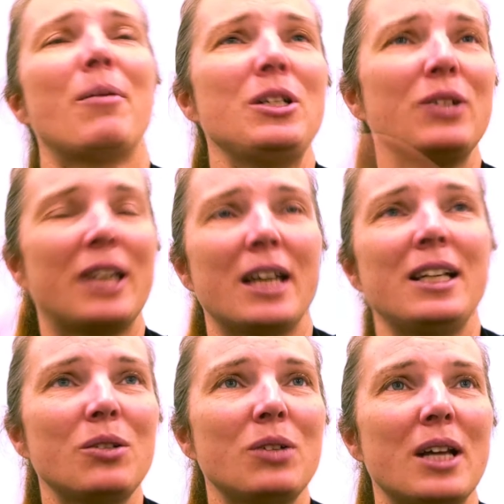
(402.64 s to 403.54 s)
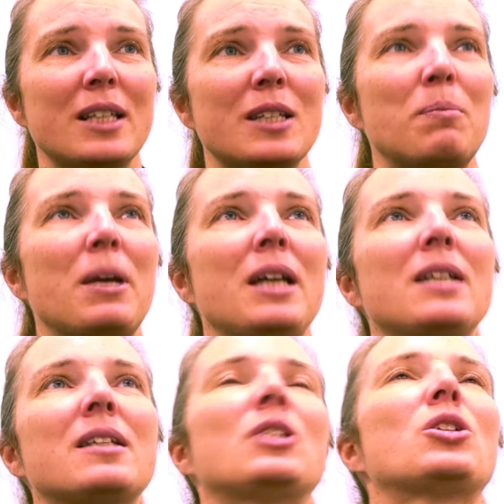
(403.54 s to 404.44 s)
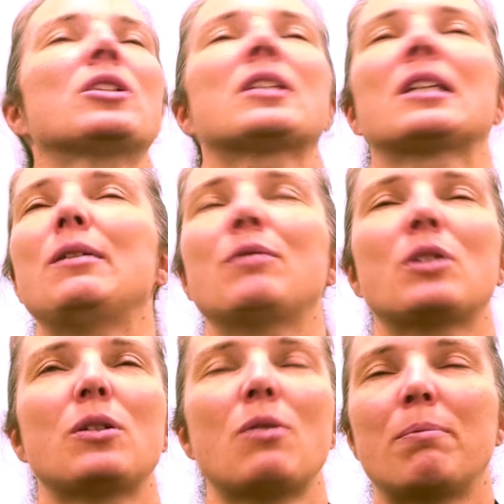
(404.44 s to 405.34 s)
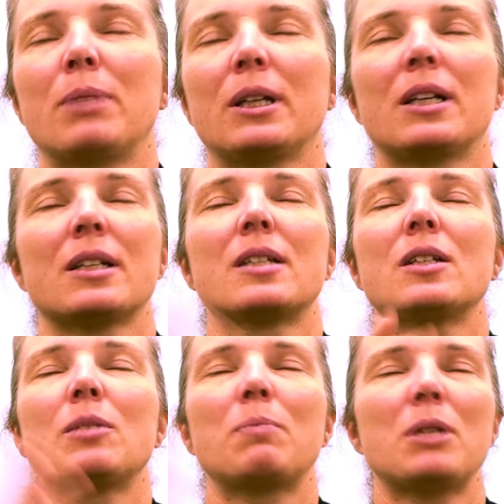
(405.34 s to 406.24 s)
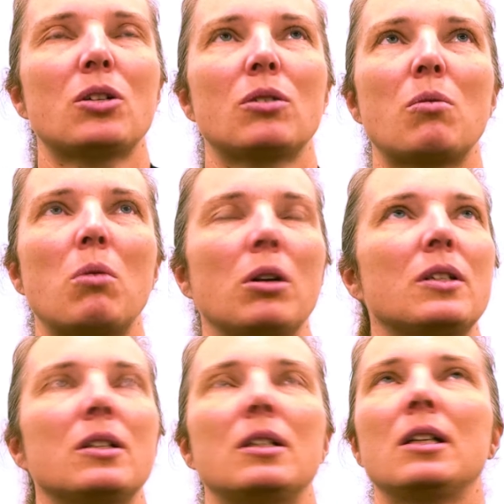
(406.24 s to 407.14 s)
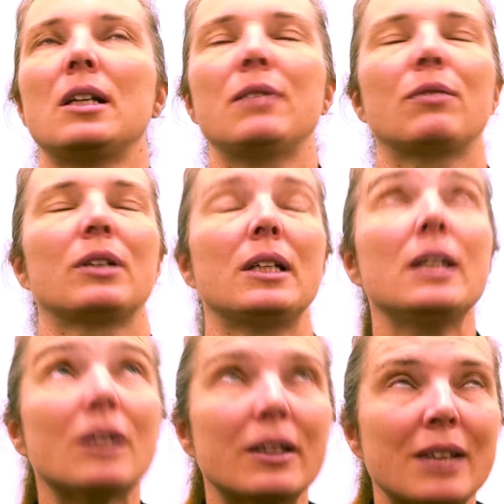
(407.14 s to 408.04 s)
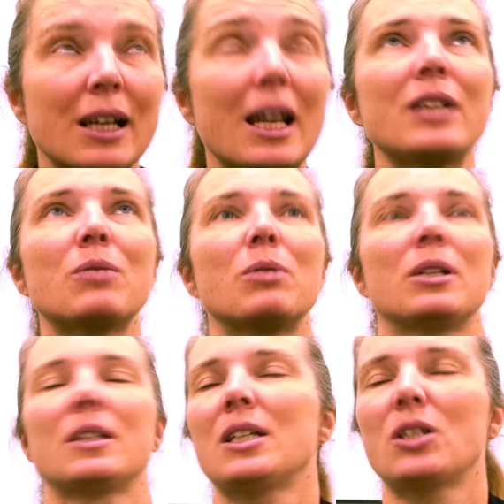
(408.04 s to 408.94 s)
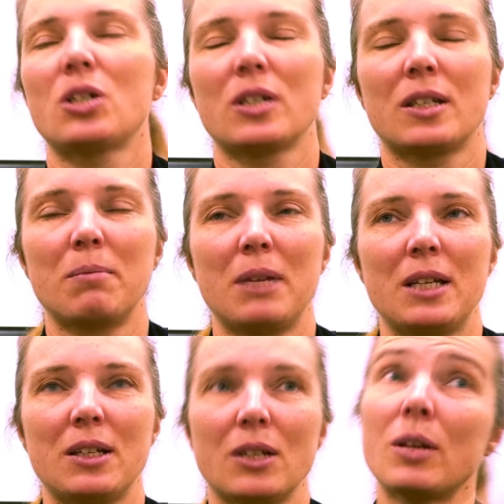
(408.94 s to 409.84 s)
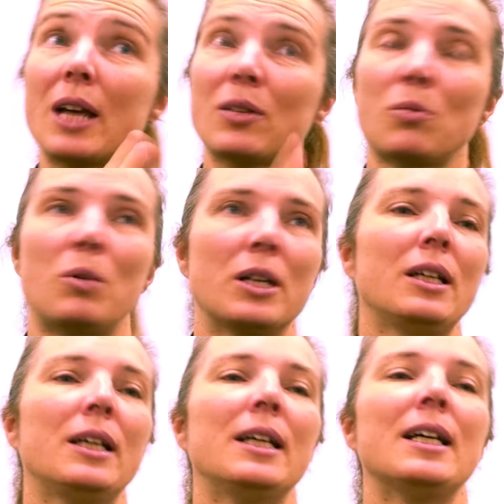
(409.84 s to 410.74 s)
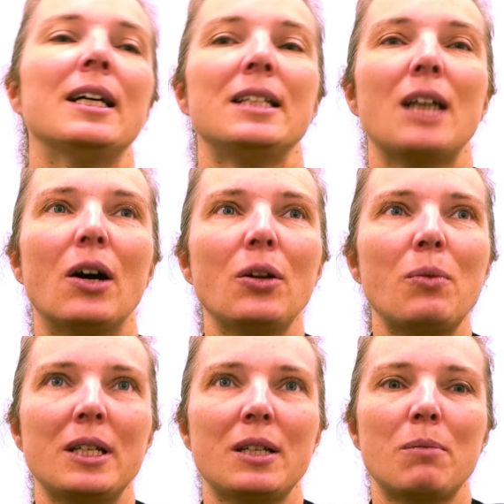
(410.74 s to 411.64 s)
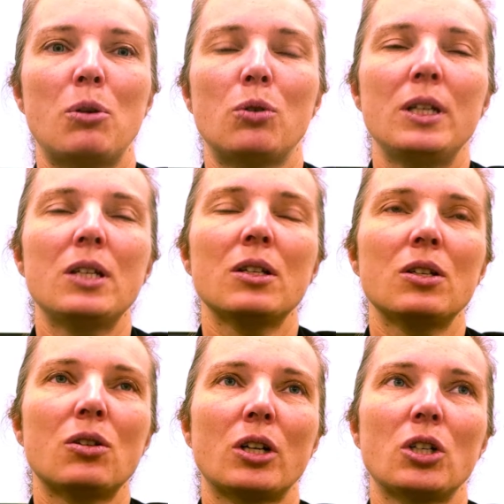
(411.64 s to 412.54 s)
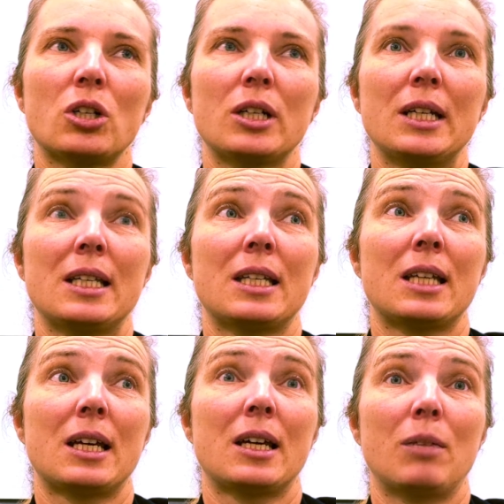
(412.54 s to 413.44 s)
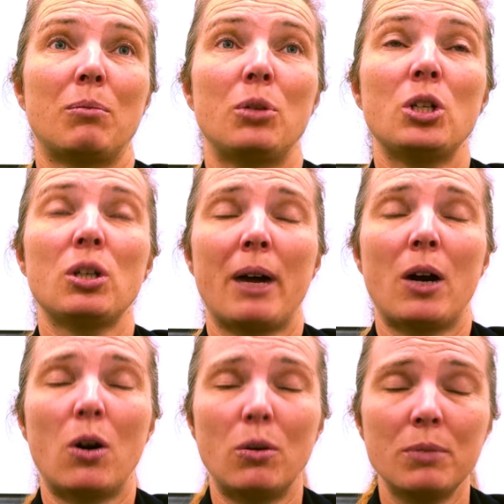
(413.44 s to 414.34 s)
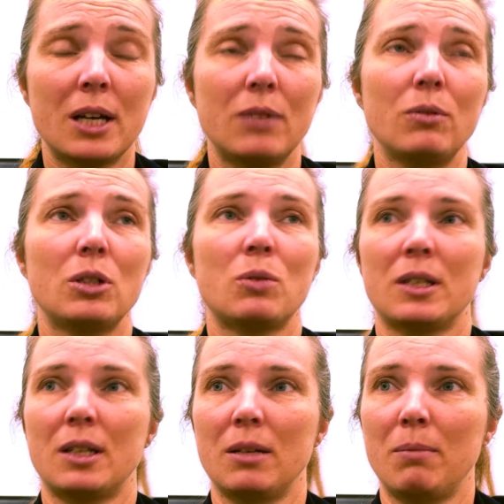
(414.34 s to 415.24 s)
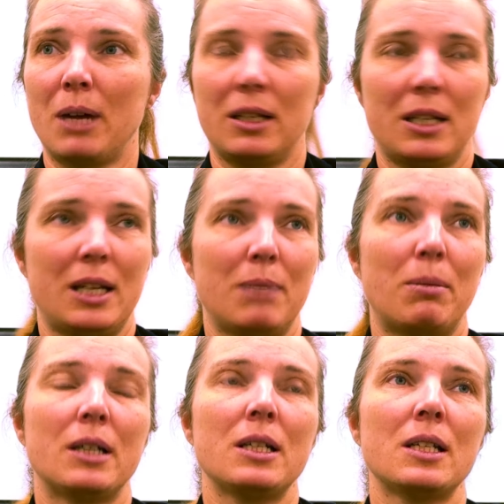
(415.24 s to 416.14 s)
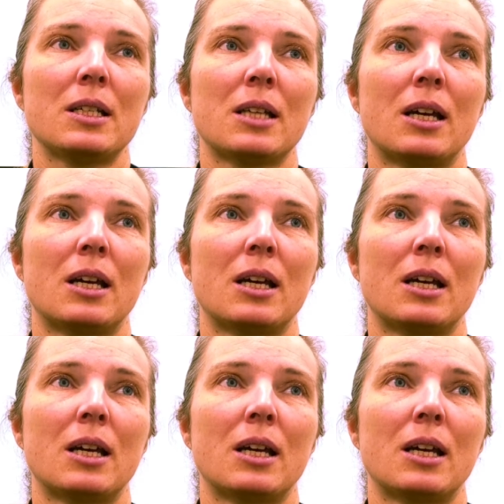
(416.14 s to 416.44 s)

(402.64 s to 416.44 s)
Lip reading: When you get into that space, it just lifts you up because the spatial quality, the light quality is just amazing. So that's one. The other one is a more recent structure. It's a bridge in my hometown, which was done by Anne and Partners.